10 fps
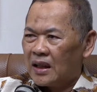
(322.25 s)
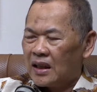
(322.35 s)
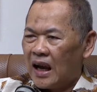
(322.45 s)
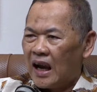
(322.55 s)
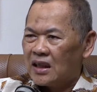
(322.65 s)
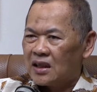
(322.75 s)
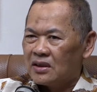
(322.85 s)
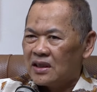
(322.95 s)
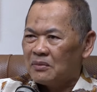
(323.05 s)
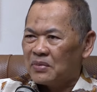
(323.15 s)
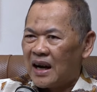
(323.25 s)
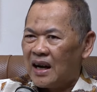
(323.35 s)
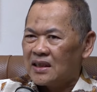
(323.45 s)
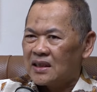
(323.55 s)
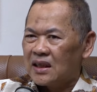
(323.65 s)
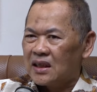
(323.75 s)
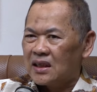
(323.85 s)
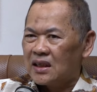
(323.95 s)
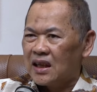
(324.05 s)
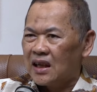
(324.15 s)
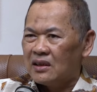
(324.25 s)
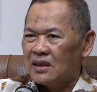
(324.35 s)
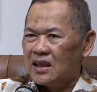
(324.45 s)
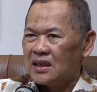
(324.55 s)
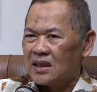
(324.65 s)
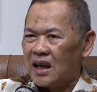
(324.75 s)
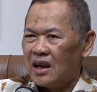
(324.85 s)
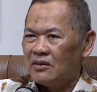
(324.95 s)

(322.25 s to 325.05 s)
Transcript: The hydrogen price in Indonesia,